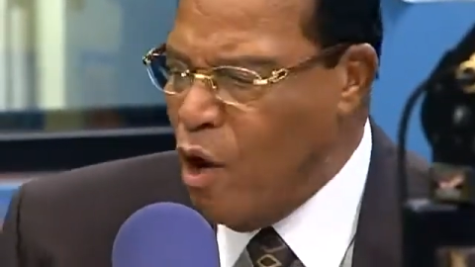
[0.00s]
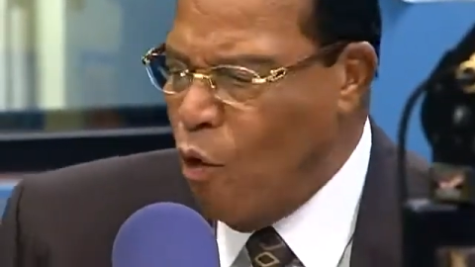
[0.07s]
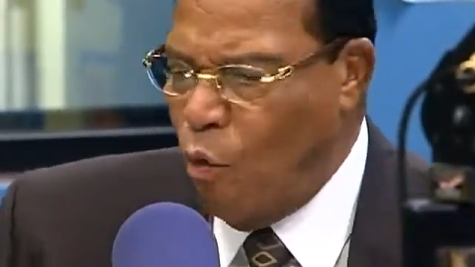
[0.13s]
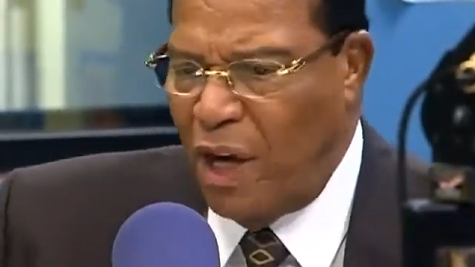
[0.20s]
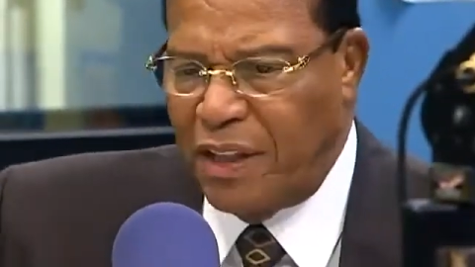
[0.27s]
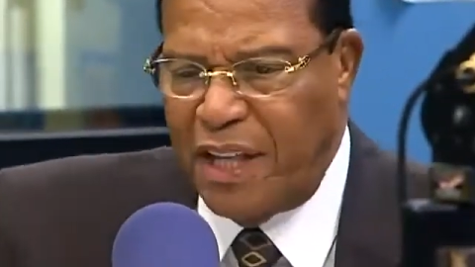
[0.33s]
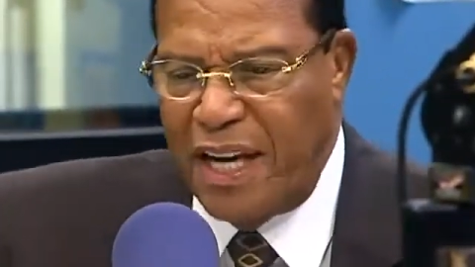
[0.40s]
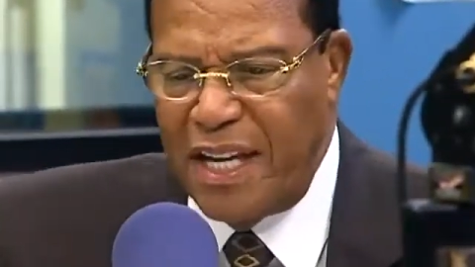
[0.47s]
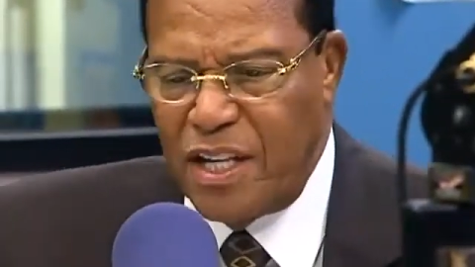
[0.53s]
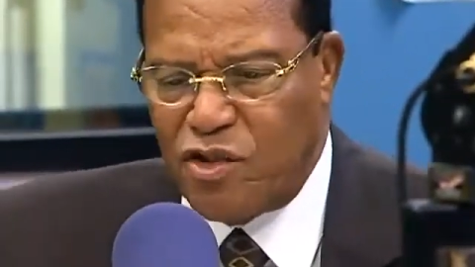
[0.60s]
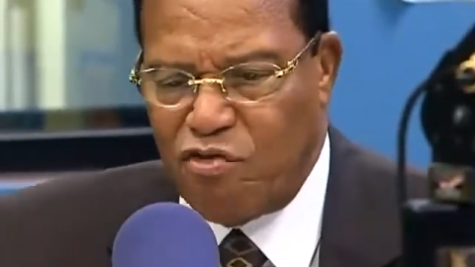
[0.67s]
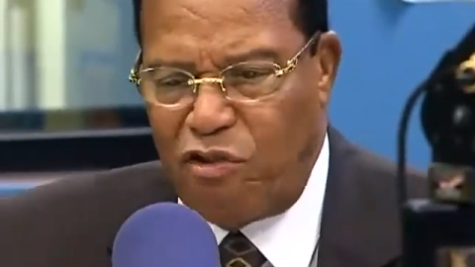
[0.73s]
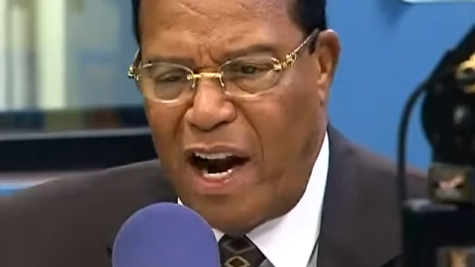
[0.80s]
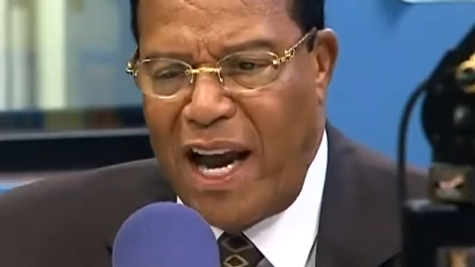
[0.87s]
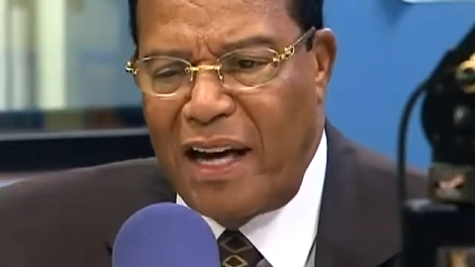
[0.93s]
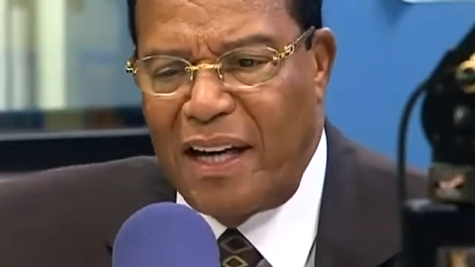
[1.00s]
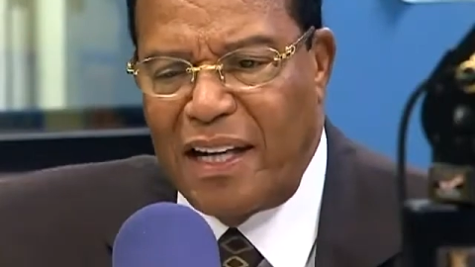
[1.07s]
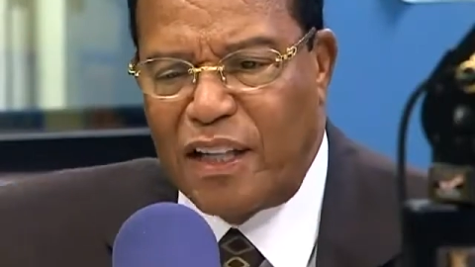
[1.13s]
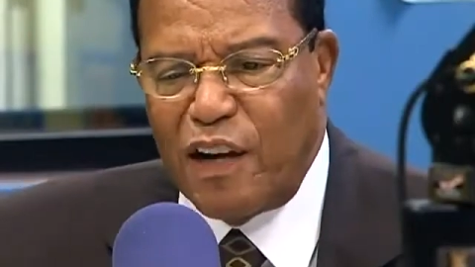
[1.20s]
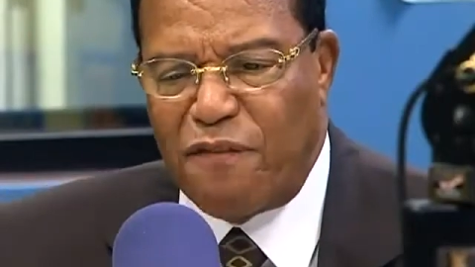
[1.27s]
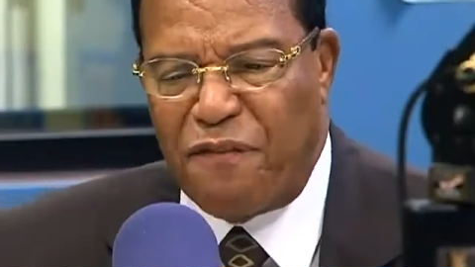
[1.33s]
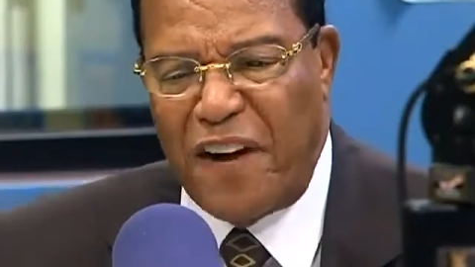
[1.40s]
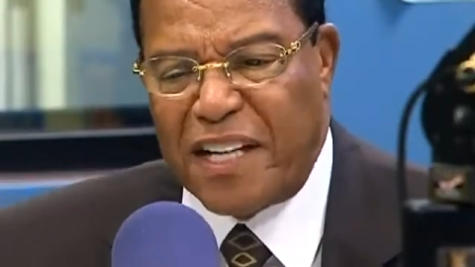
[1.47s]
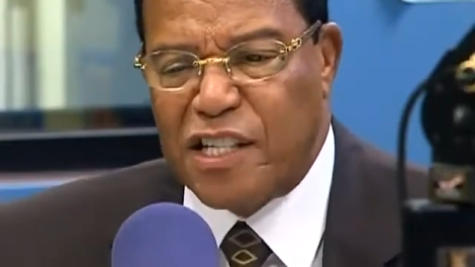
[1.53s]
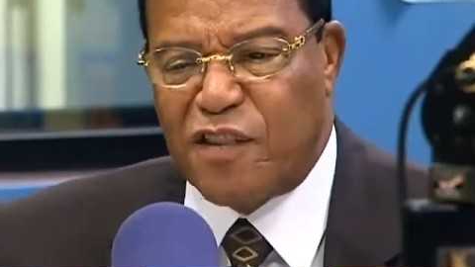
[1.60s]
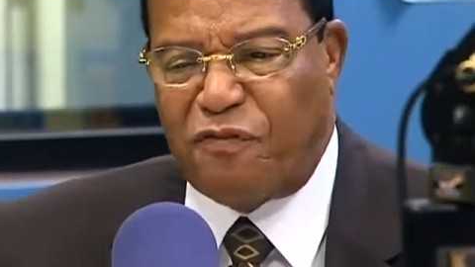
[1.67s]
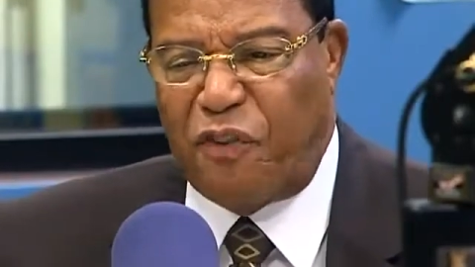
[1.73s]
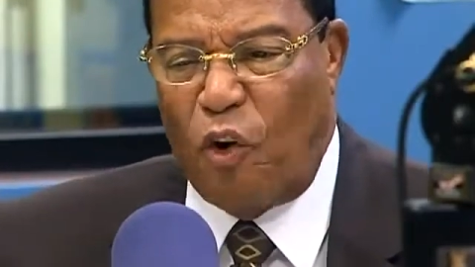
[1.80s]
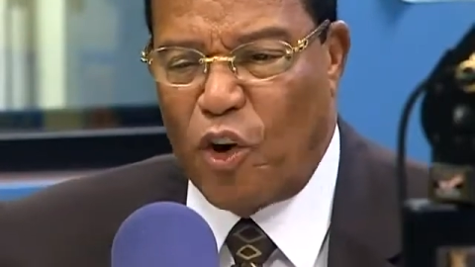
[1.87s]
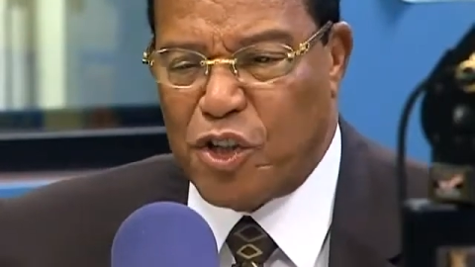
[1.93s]
when the Israeli Defense
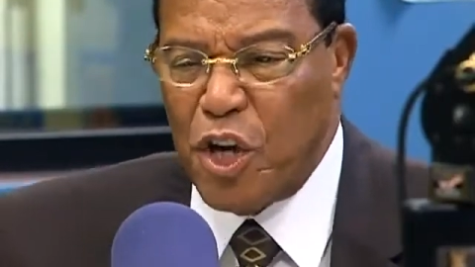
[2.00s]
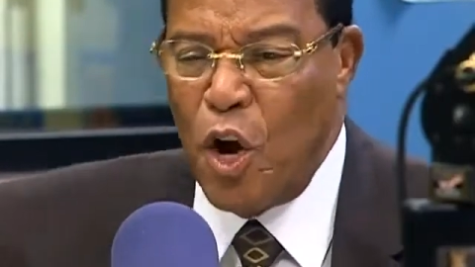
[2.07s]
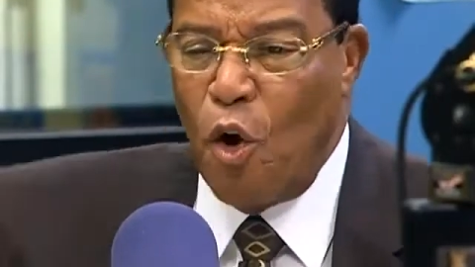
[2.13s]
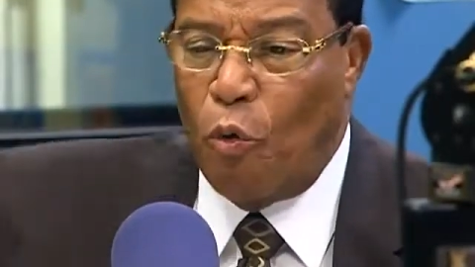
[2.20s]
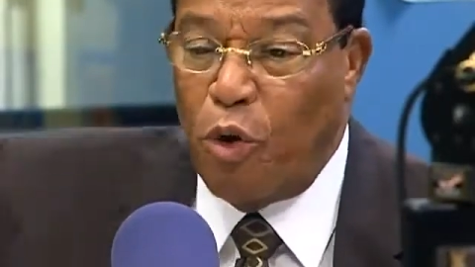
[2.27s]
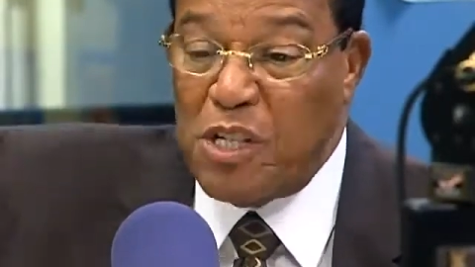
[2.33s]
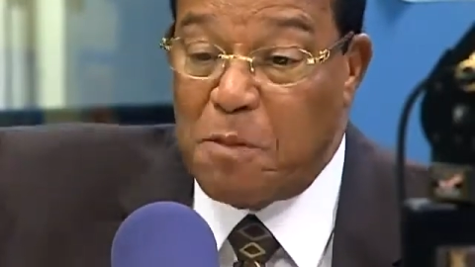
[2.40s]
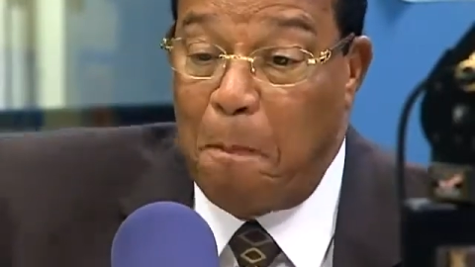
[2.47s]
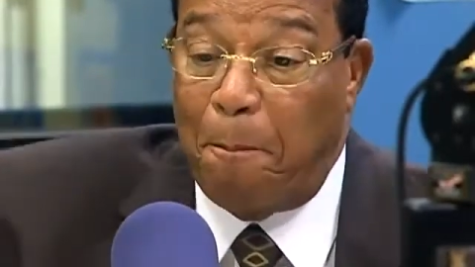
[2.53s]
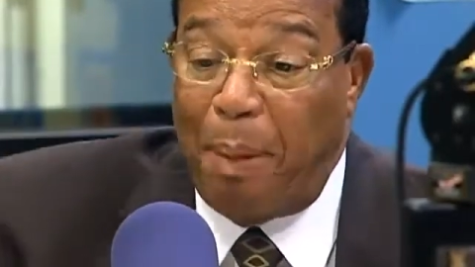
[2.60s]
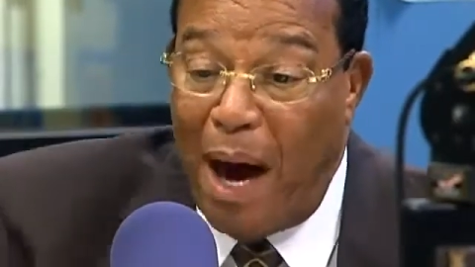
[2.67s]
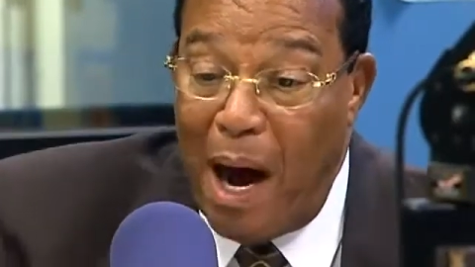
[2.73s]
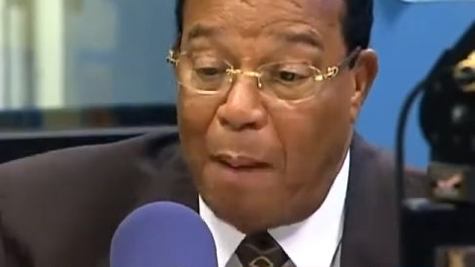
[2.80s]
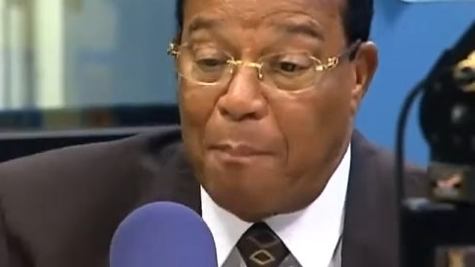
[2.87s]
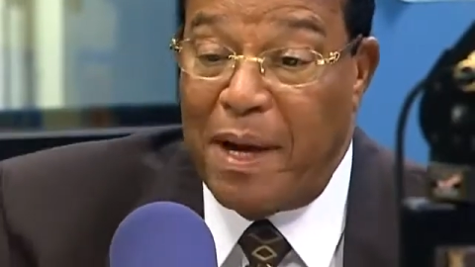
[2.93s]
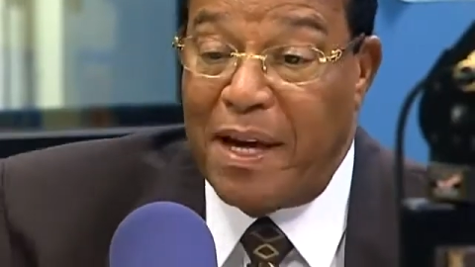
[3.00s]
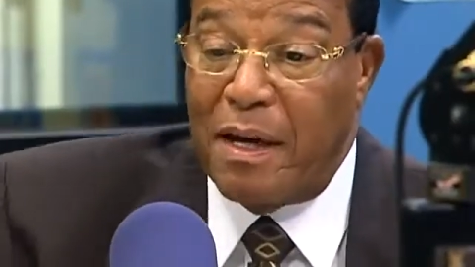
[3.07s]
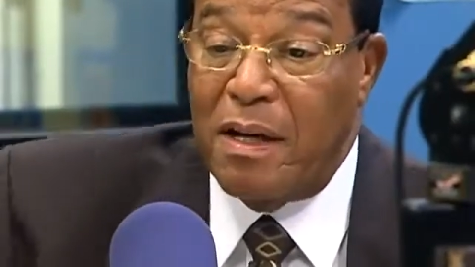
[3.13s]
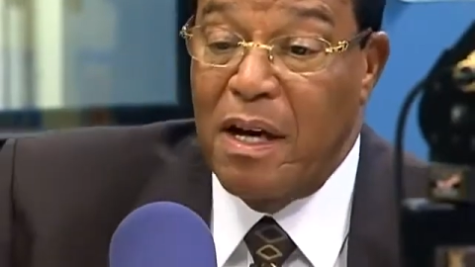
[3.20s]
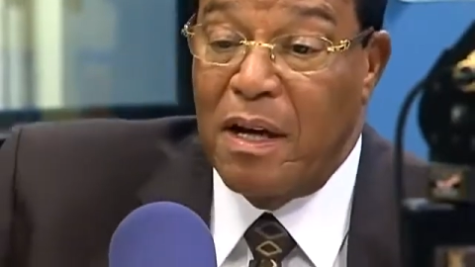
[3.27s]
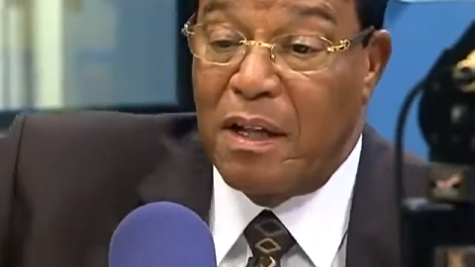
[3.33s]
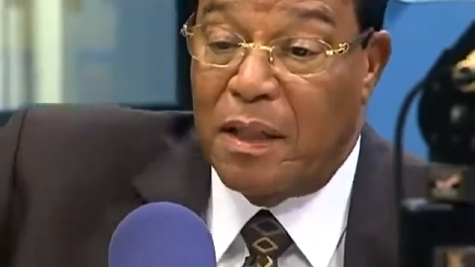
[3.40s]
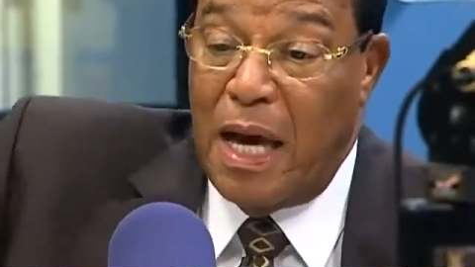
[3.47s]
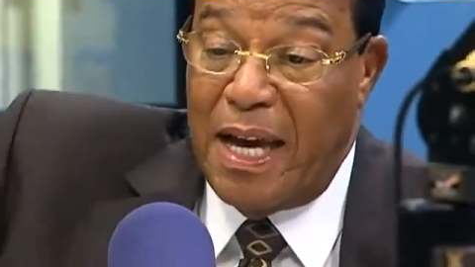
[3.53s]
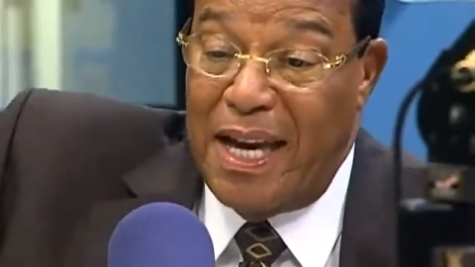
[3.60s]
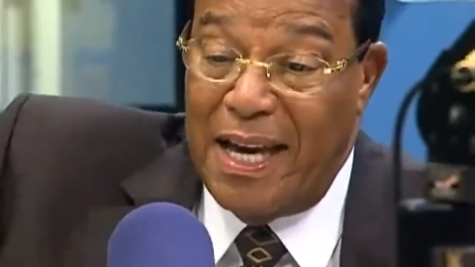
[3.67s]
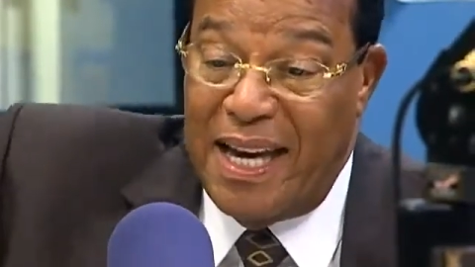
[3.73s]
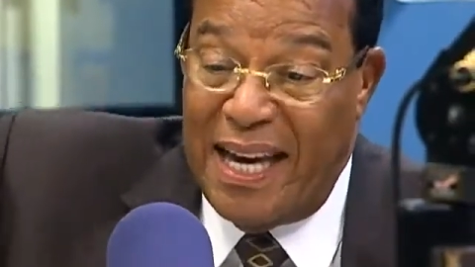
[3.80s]
Force was bombing the